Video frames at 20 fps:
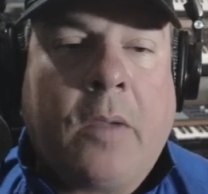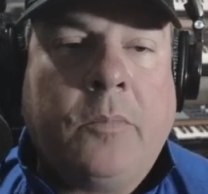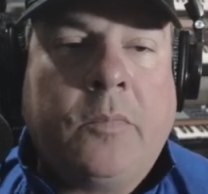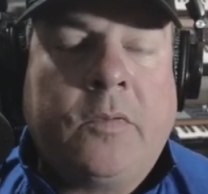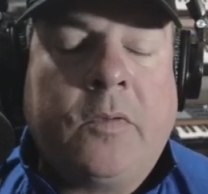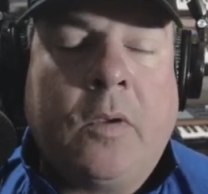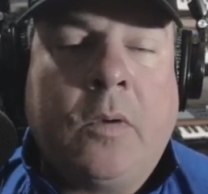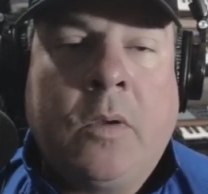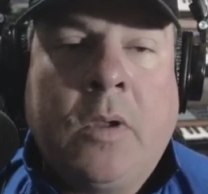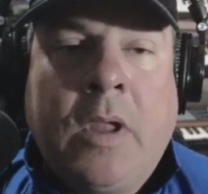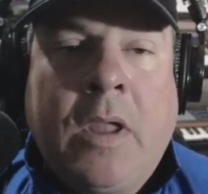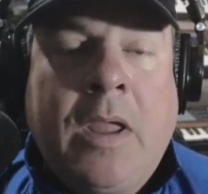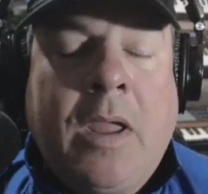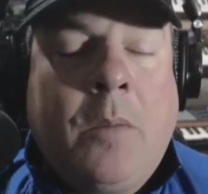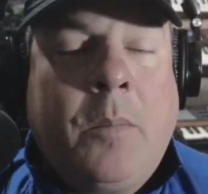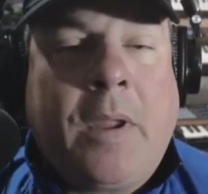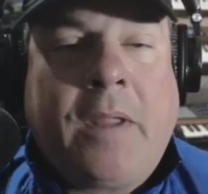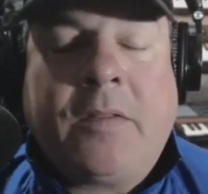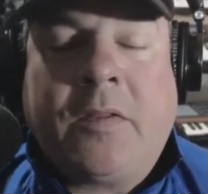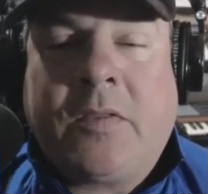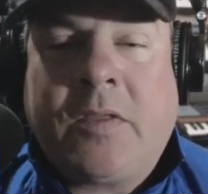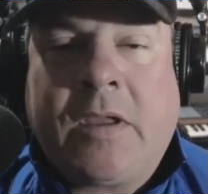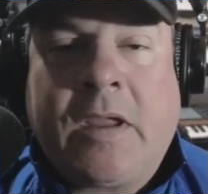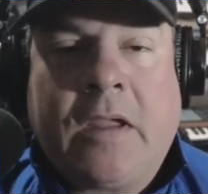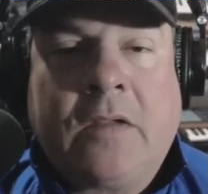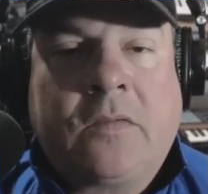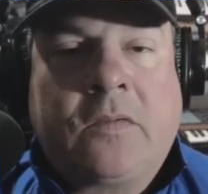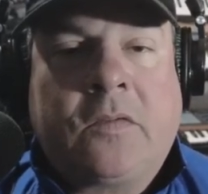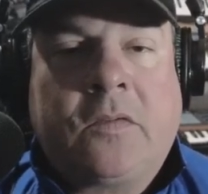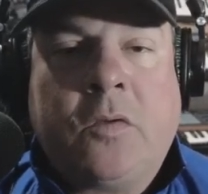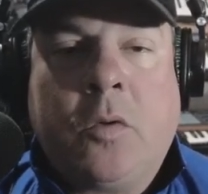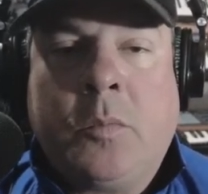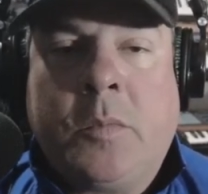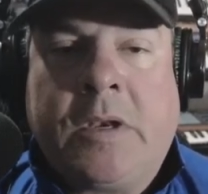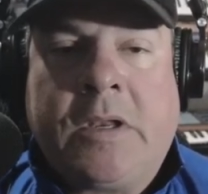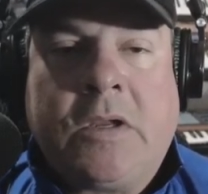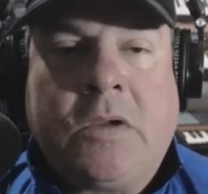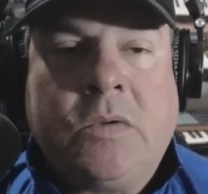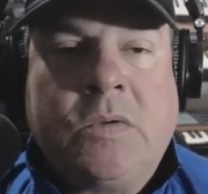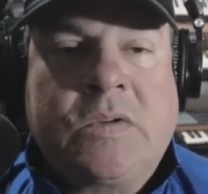So, man, the thing has so
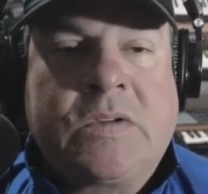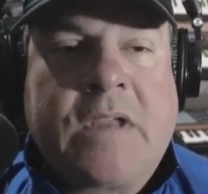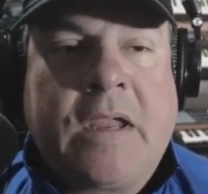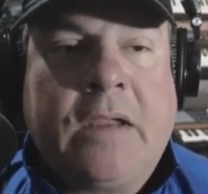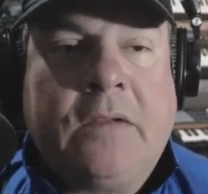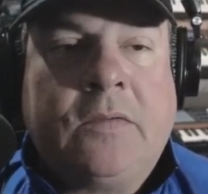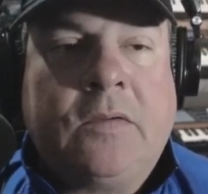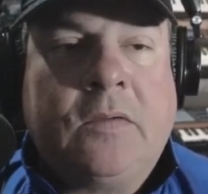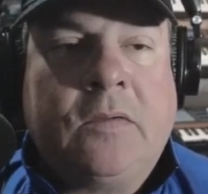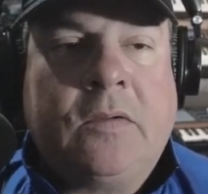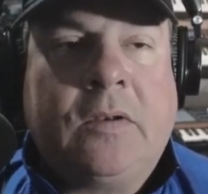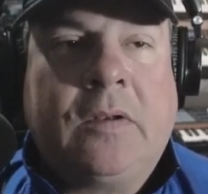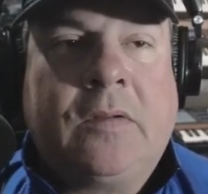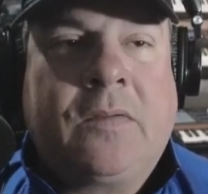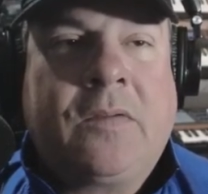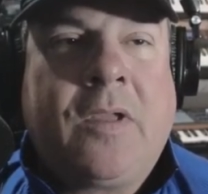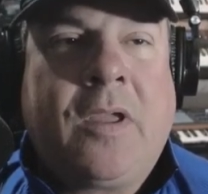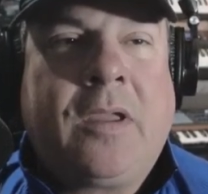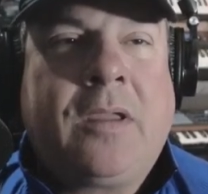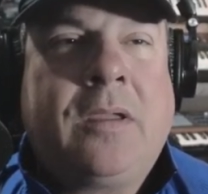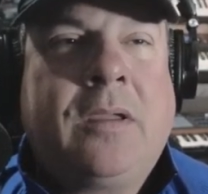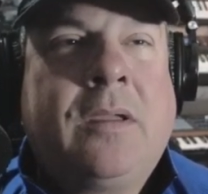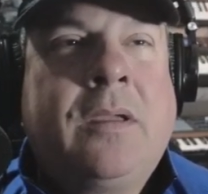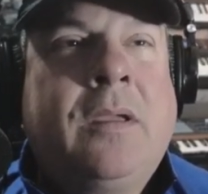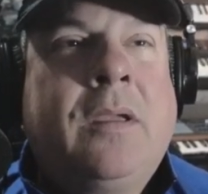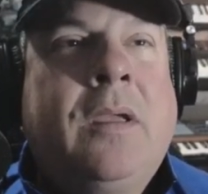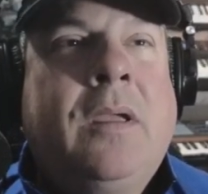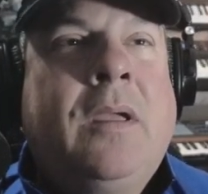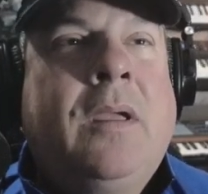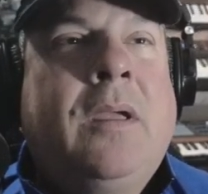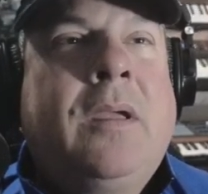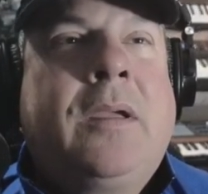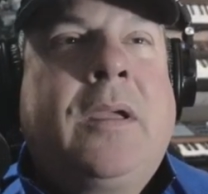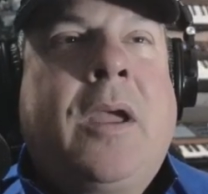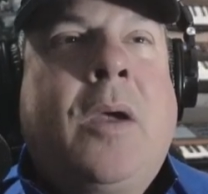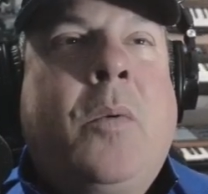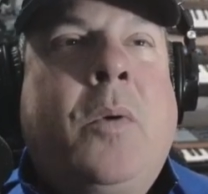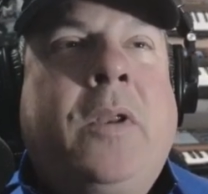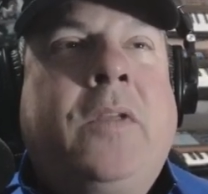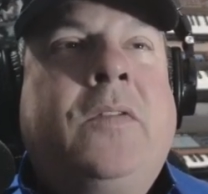many use cases, and it's like,
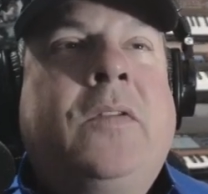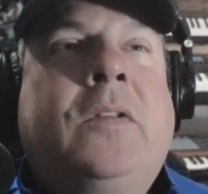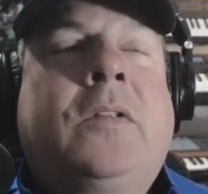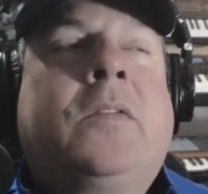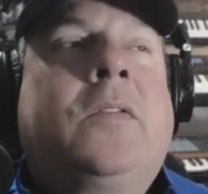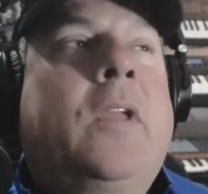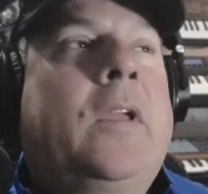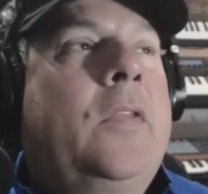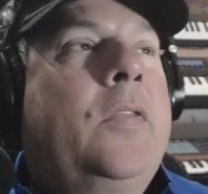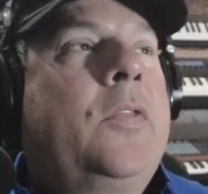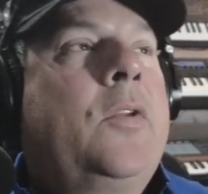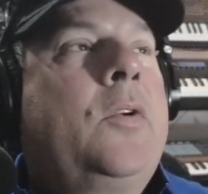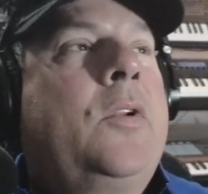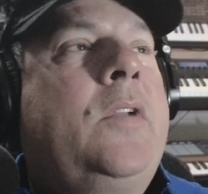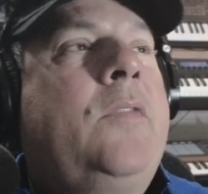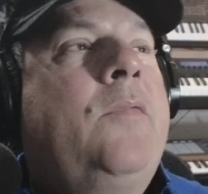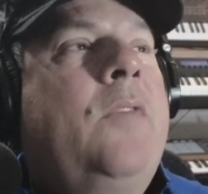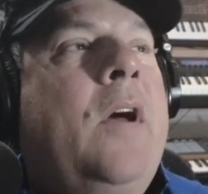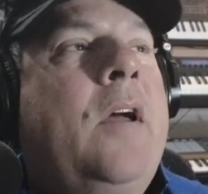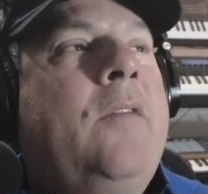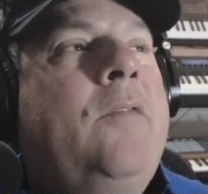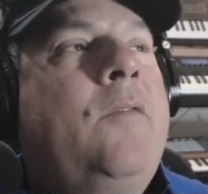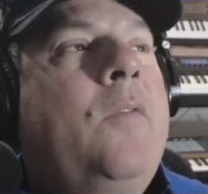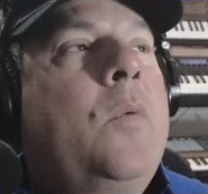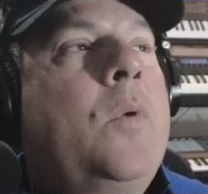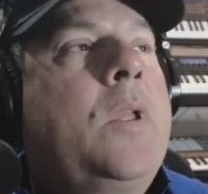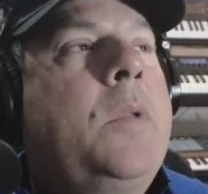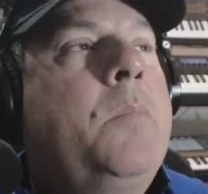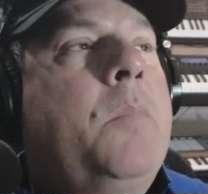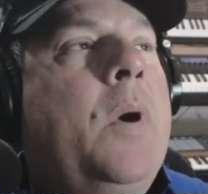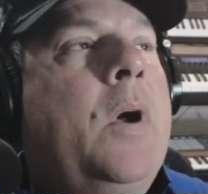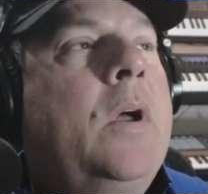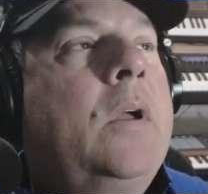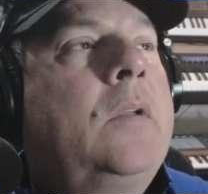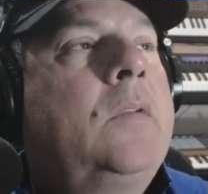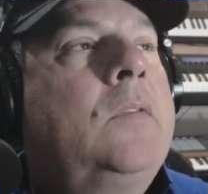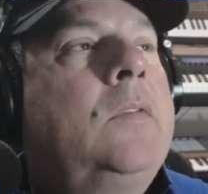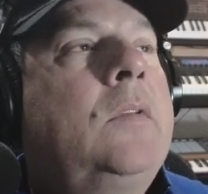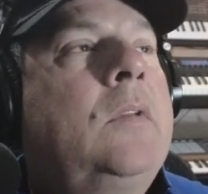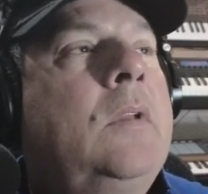God, what is it? It's like 35, 40
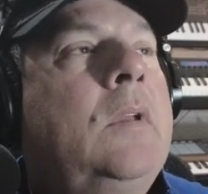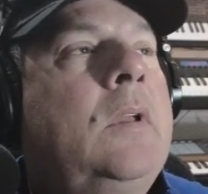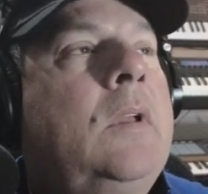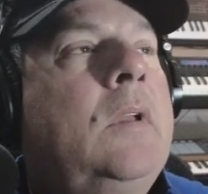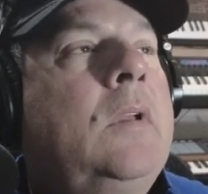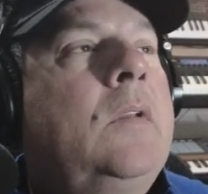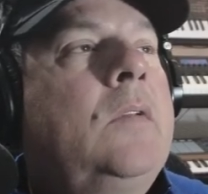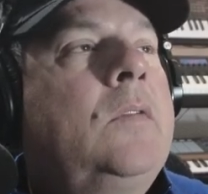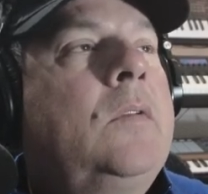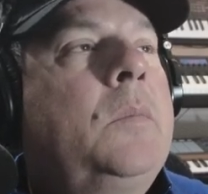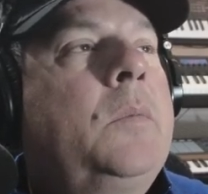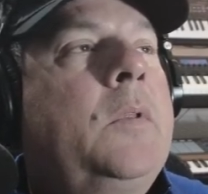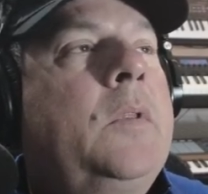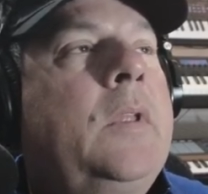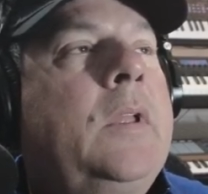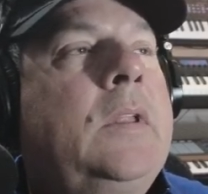bucks, something like